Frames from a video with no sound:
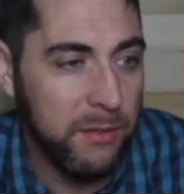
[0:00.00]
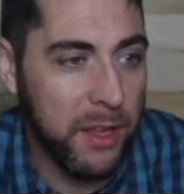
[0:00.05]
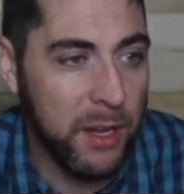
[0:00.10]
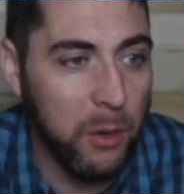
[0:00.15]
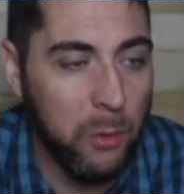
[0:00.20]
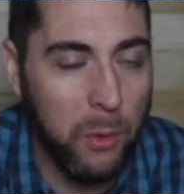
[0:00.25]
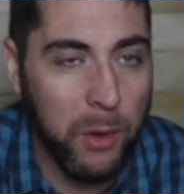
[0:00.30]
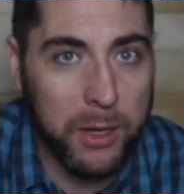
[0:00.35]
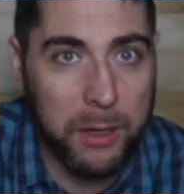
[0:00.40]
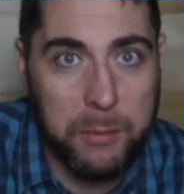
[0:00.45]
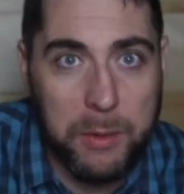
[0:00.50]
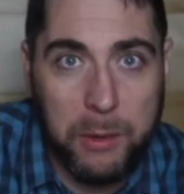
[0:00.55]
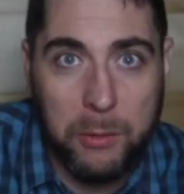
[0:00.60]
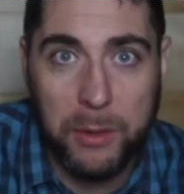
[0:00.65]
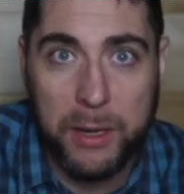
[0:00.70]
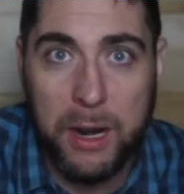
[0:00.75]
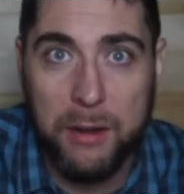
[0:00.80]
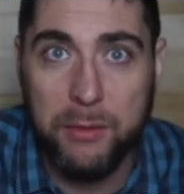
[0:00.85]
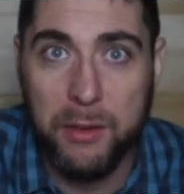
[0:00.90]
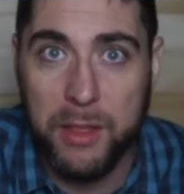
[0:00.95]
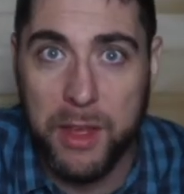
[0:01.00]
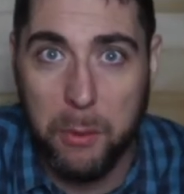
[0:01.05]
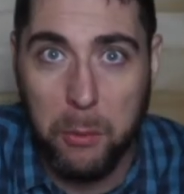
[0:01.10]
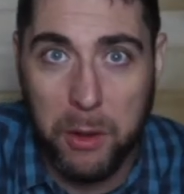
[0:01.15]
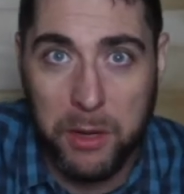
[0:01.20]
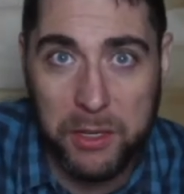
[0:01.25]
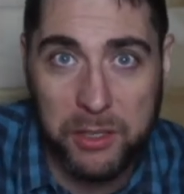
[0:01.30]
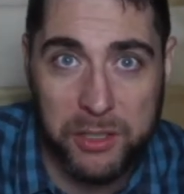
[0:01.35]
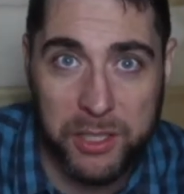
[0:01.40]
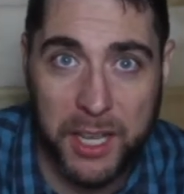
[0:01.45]
They don't want to be whatever. They
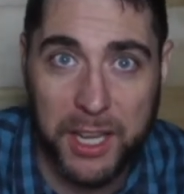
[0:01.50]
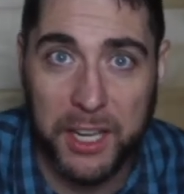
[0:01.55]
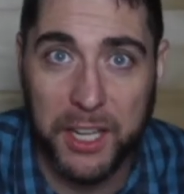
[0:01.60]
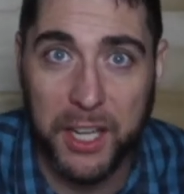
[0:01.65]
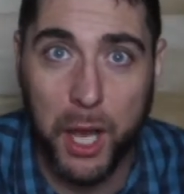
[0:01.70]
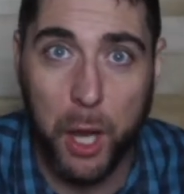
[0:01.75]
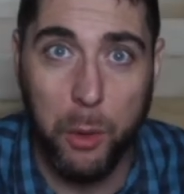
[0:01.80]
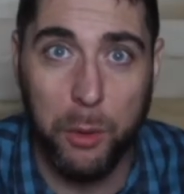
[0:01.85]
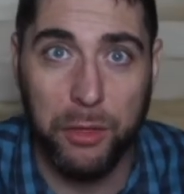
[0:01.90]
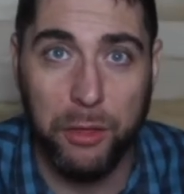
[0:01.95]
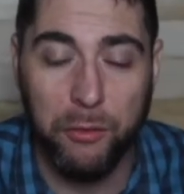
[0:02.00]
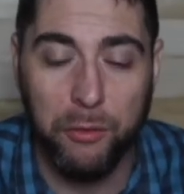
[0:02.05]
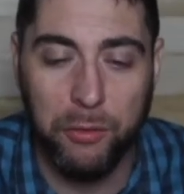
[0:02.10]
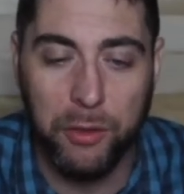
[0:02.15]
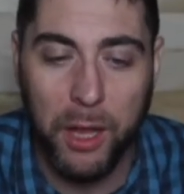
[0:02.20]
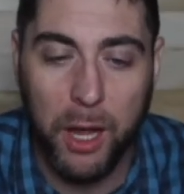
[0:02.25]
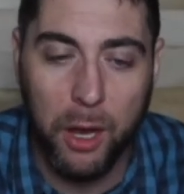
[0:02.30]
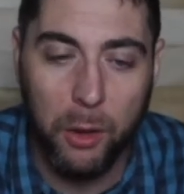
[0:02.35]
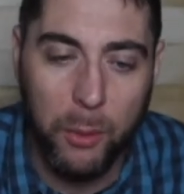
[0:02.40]
want to just kind of go with the flow.